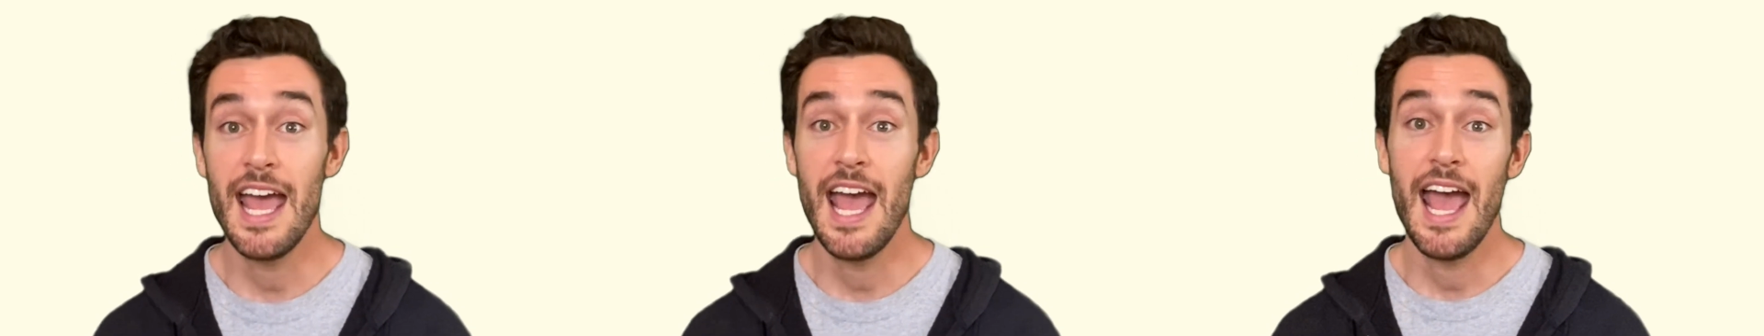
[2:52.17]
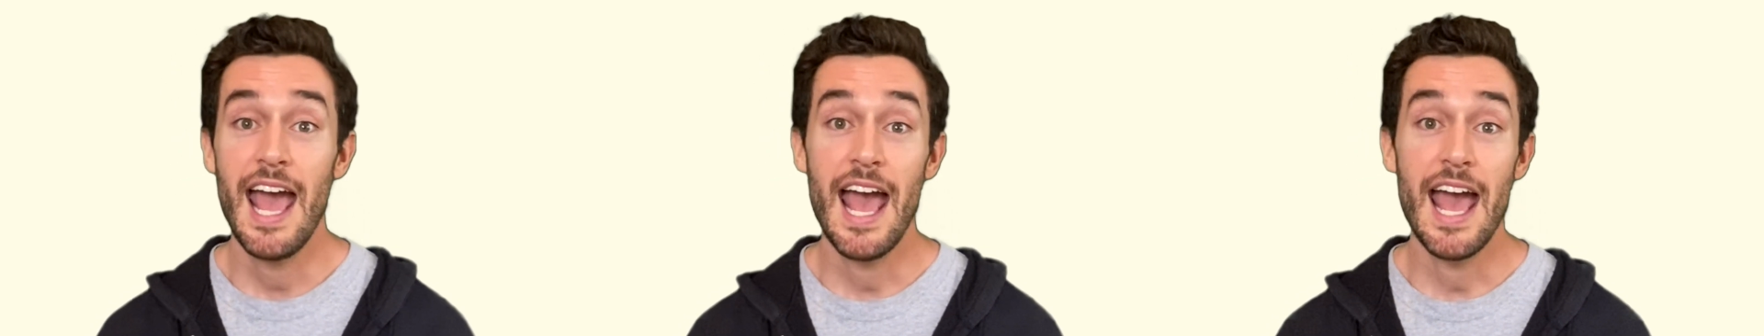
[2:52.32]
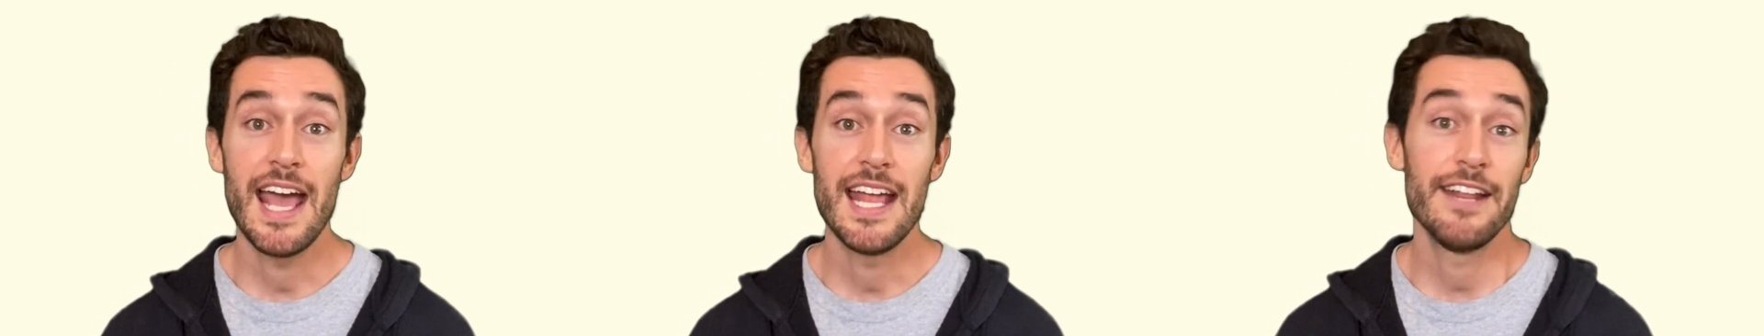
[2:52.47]

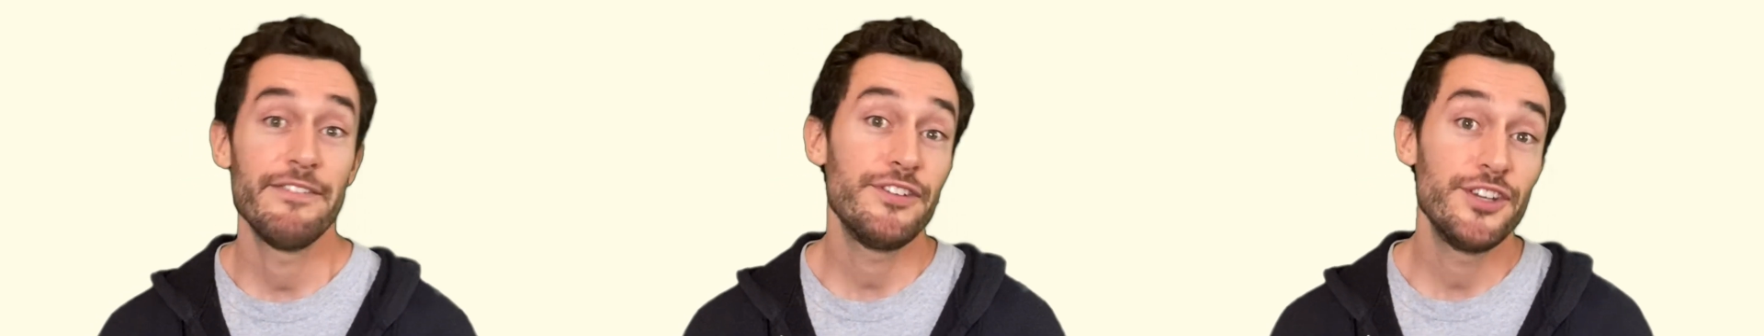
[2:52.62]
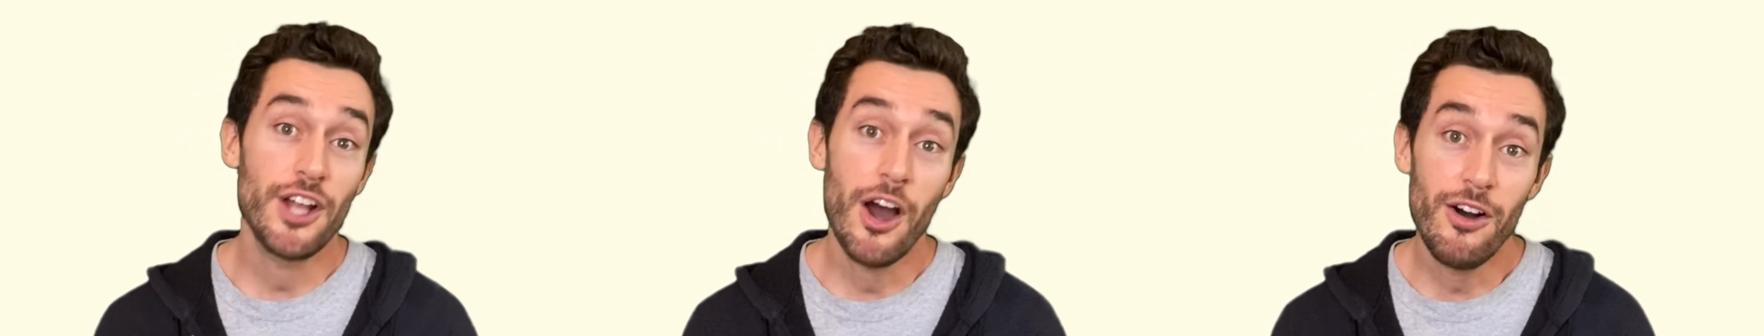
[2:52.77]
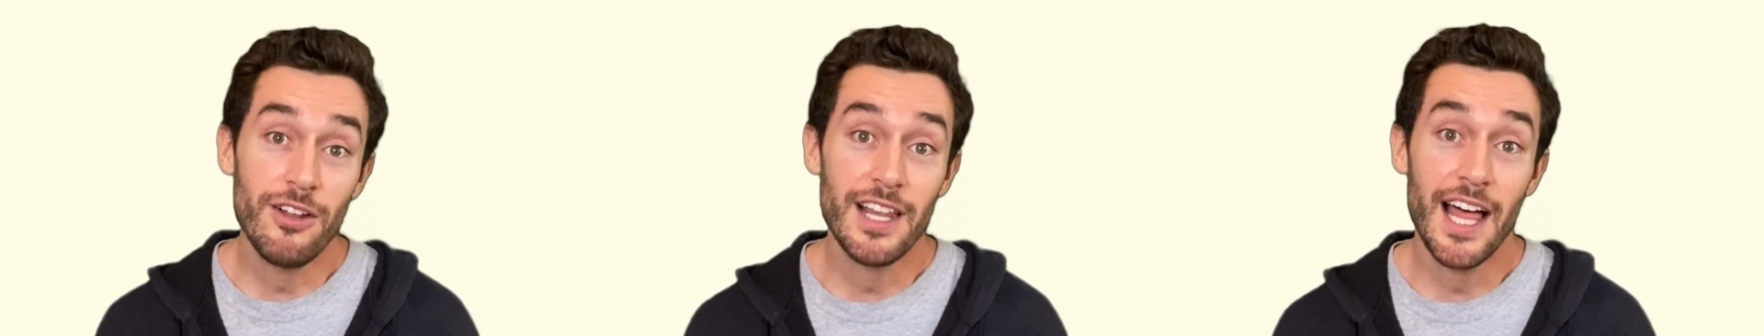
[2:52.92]
And if you
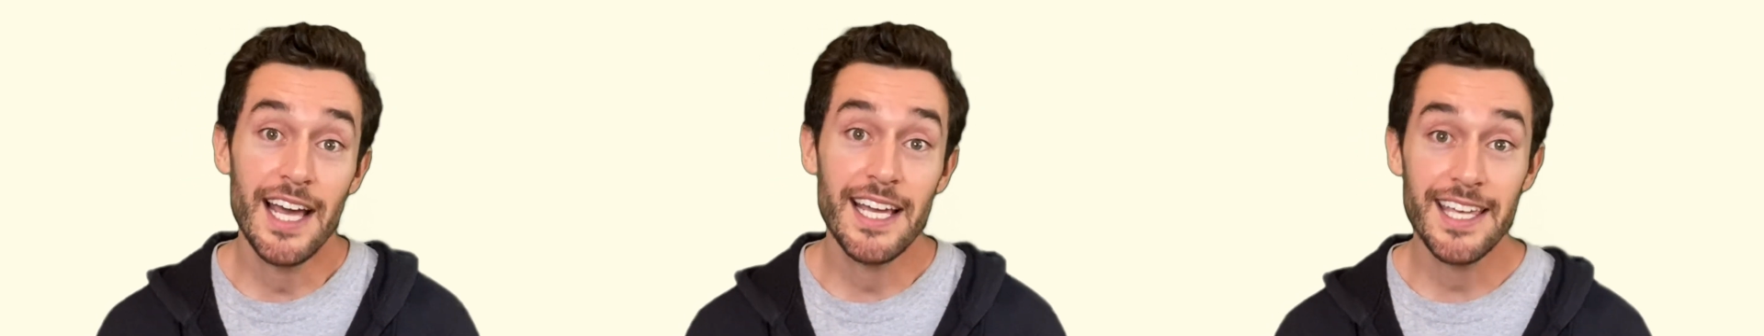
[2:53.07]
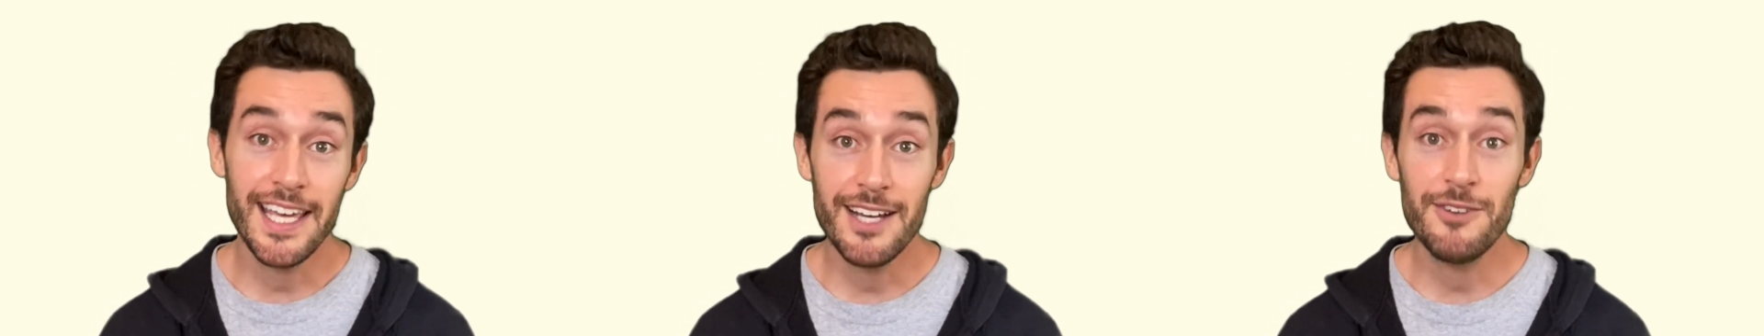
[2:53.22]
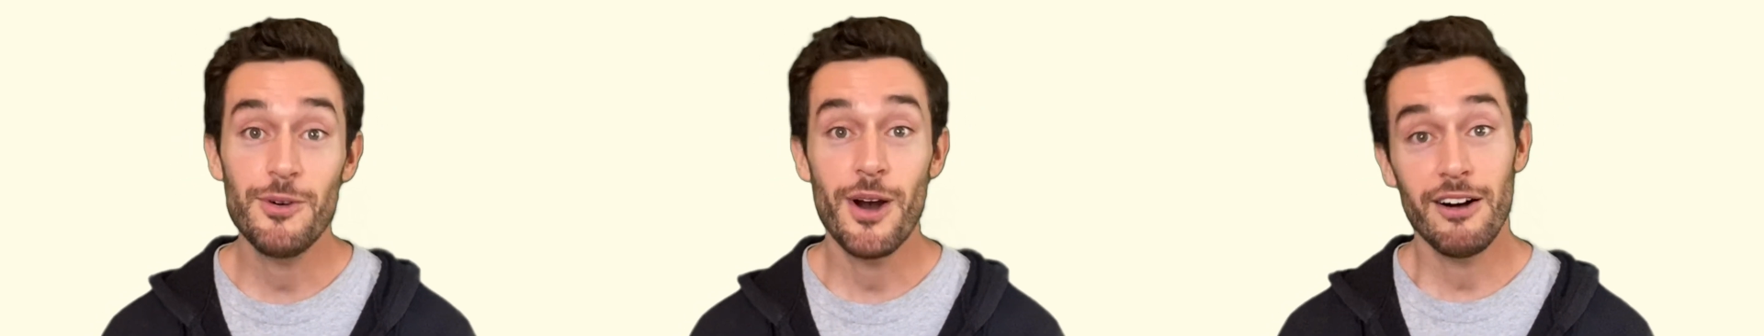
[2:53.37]
don't like
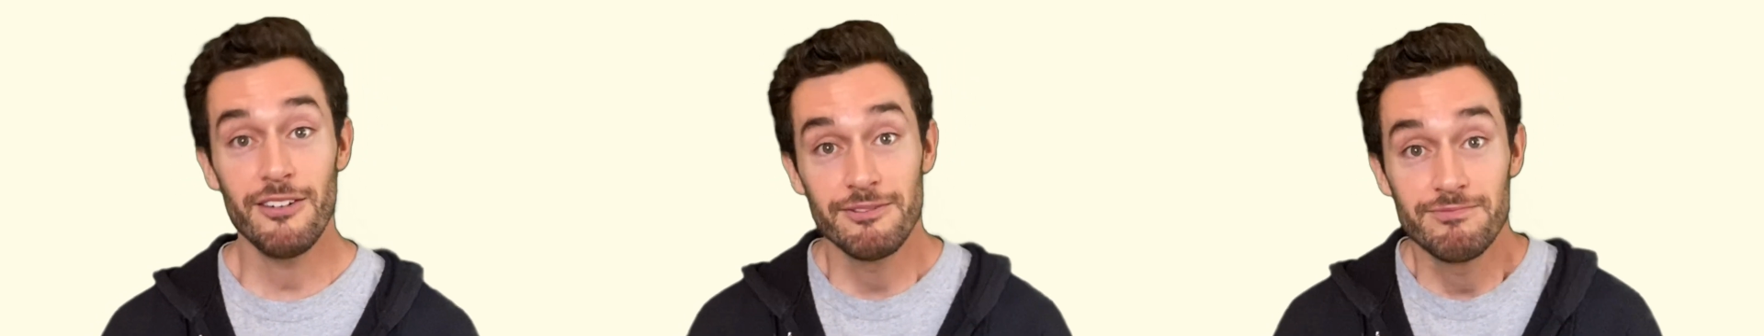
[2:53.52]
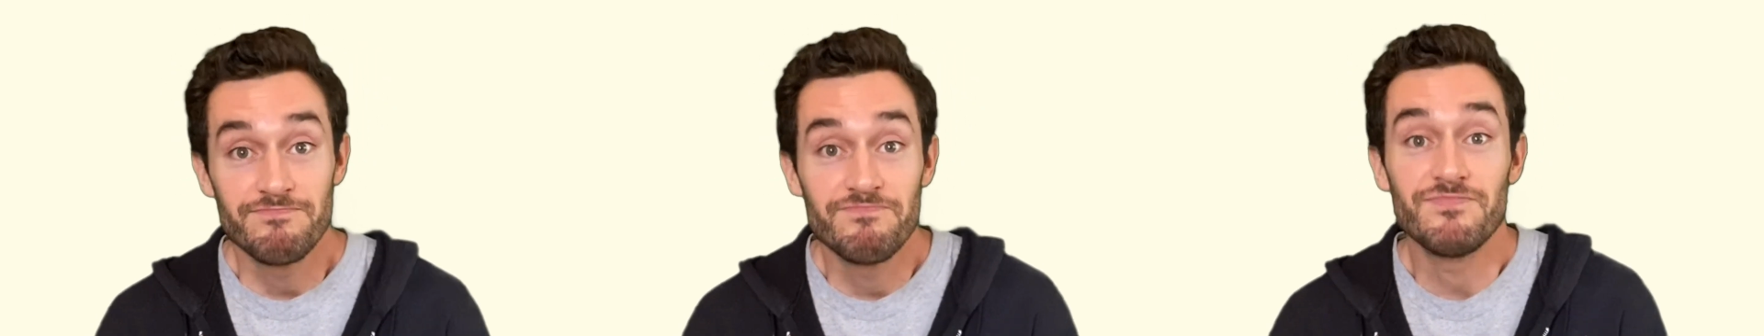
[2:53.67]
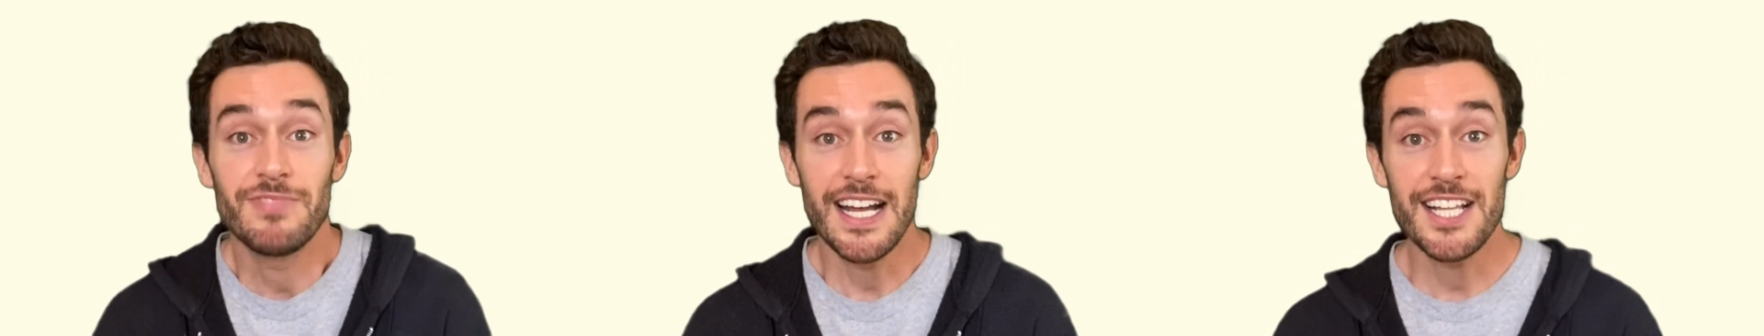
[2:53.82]
it, well,
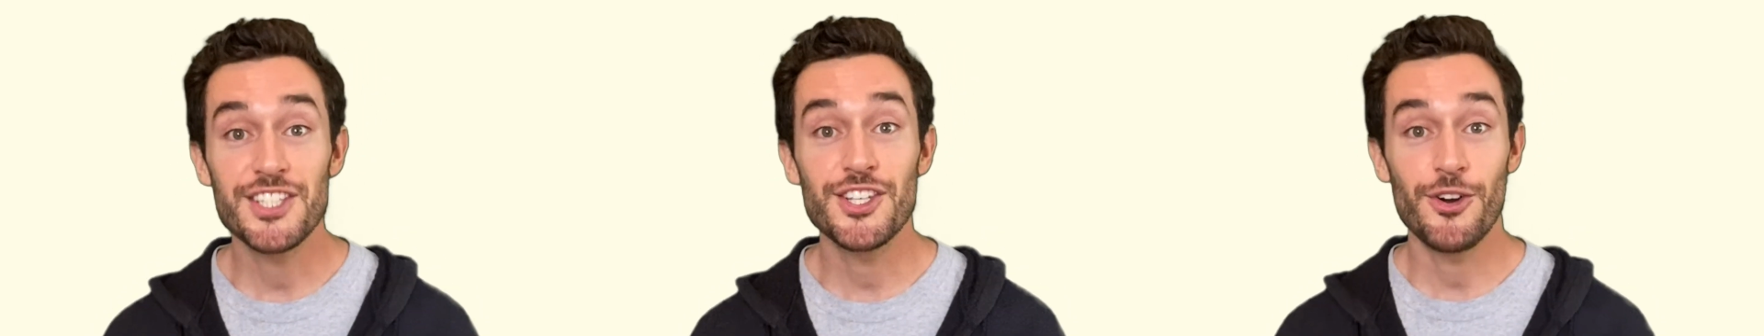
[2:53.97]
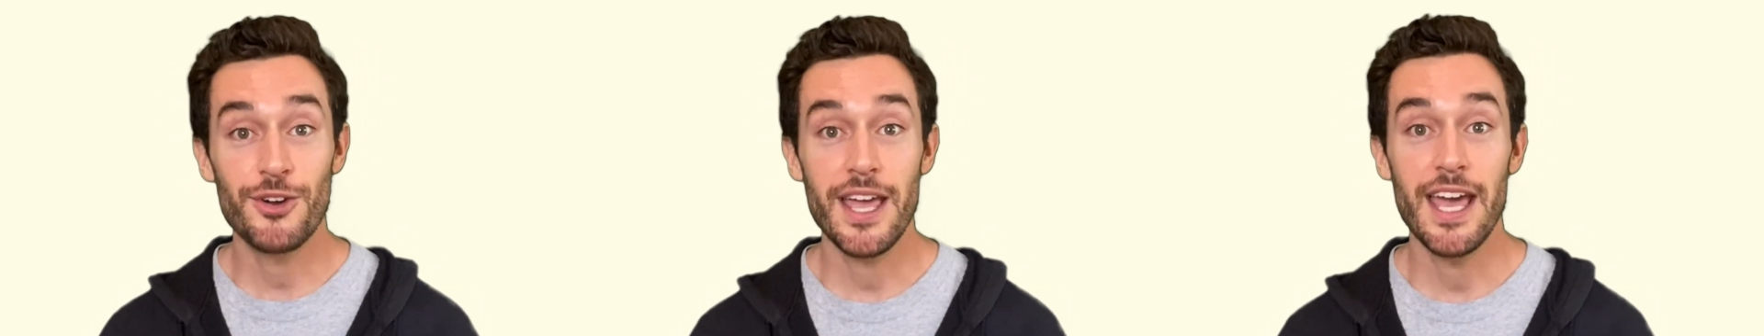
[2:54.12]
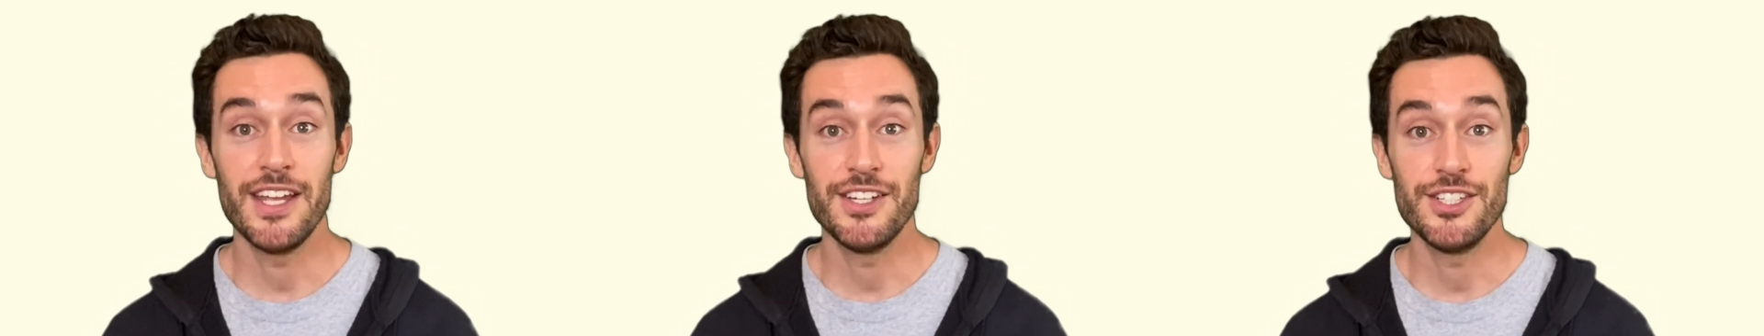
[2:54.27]
that's
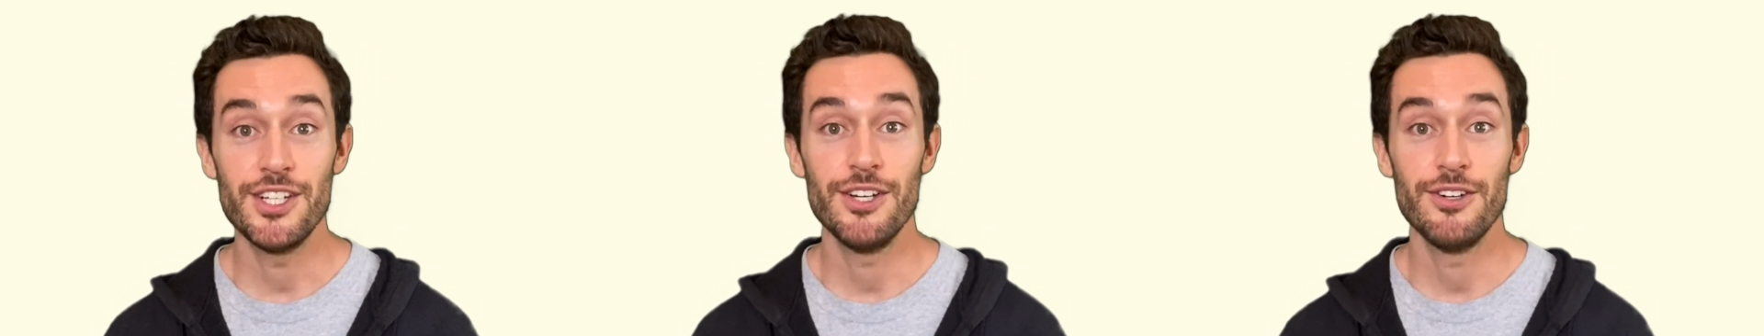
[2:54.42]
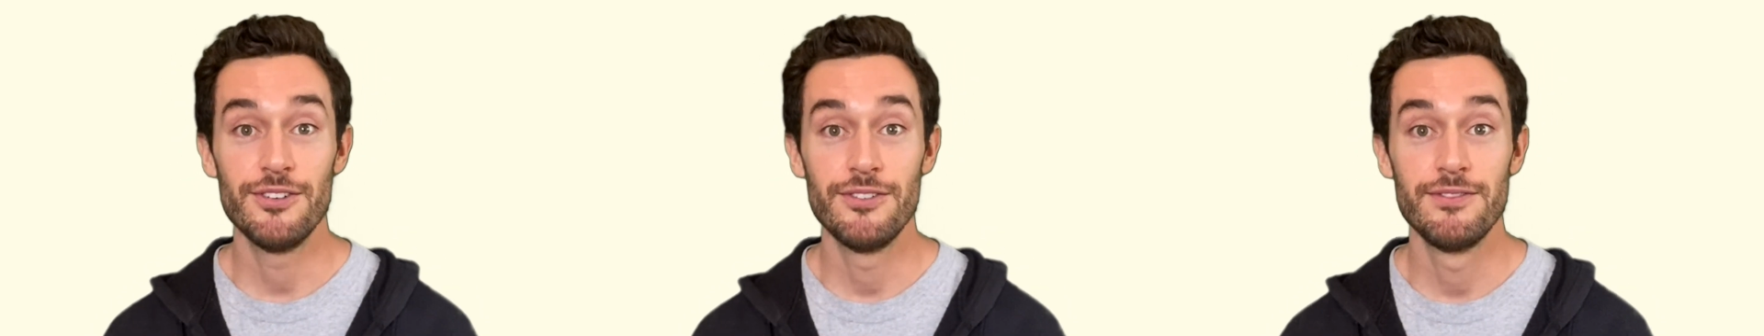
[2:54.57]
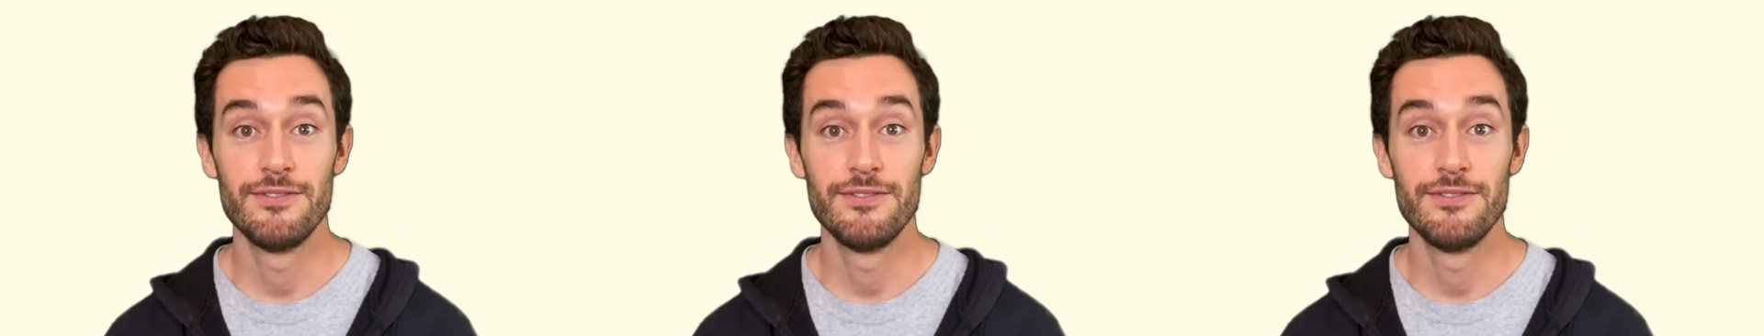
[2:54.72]
okay too.